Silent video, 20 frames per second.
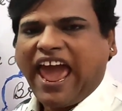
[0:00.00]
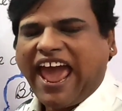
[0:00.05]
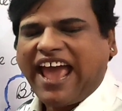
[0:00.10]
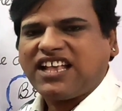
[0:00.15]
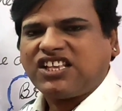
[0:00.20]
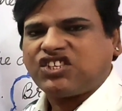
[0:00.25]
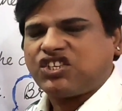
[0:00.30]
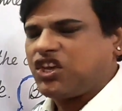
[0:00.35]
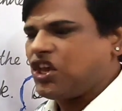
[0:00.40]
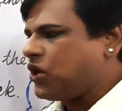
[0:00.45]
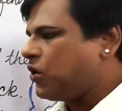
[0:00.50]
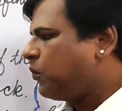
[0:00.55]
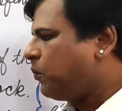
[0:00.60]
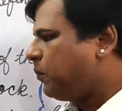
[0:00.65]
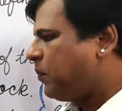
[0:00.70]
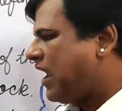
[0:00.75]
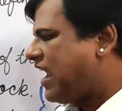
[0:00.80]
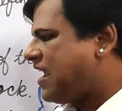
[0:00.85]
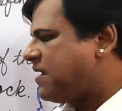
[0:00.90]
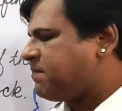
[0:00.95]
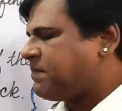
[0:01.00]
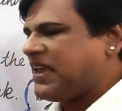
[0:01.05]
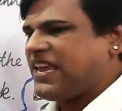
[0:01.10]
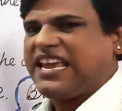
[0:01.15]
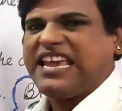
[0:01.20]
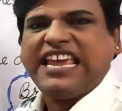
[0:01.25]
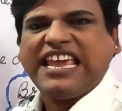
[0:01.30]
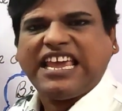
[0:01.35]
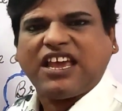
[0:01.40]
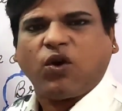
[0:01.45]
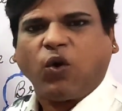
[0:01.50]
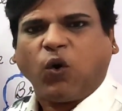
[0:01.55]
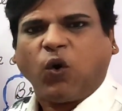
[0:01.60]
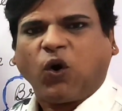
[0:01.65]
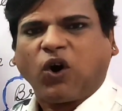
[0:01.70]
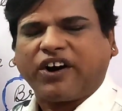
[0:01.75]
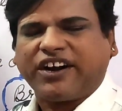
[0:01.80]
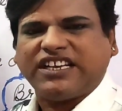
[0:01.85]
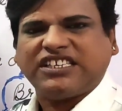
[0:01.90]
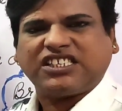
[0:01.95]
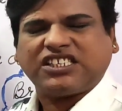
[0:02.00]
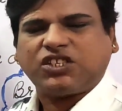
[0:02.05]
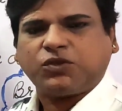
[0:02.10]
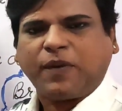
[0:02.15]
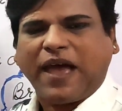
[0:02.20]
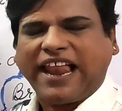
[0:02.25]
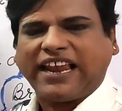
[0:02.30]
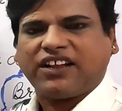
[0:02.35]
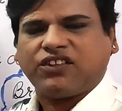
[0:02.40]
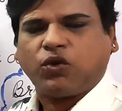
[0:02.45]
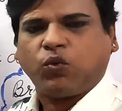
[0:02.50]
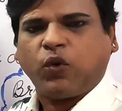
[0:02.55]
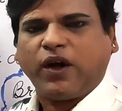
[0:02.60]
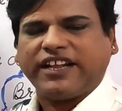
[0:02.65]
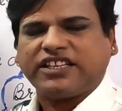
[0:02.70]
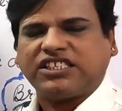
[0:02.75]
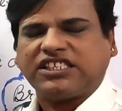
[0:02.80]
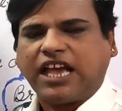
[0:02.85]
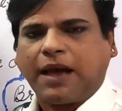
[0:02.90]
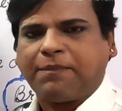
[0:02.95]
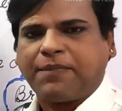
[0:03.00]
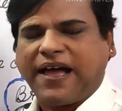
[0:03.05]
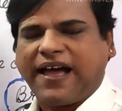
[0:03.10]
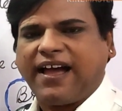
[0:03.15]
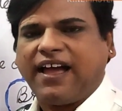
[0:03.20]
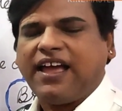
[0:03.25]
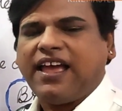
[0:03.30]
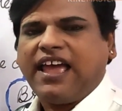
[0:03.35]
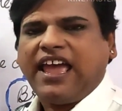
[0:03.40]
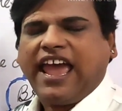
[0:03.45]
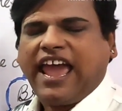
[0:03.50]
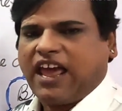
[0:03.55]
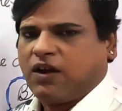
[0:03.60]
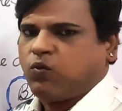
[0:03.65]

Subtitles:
S-U-P-P-E-R is the spelling of the word supper.